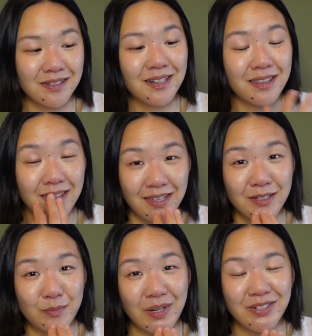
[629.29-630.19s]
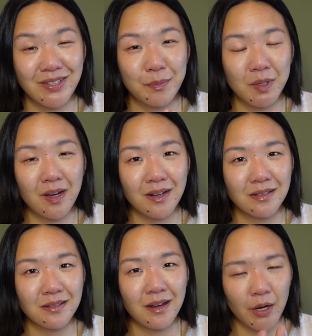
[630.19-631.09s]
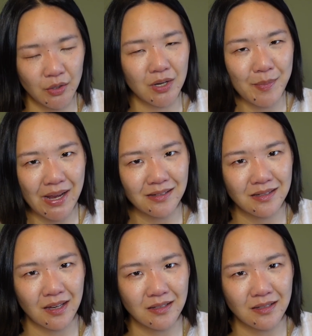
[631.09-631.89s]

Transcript: like this much lip gloss under a mask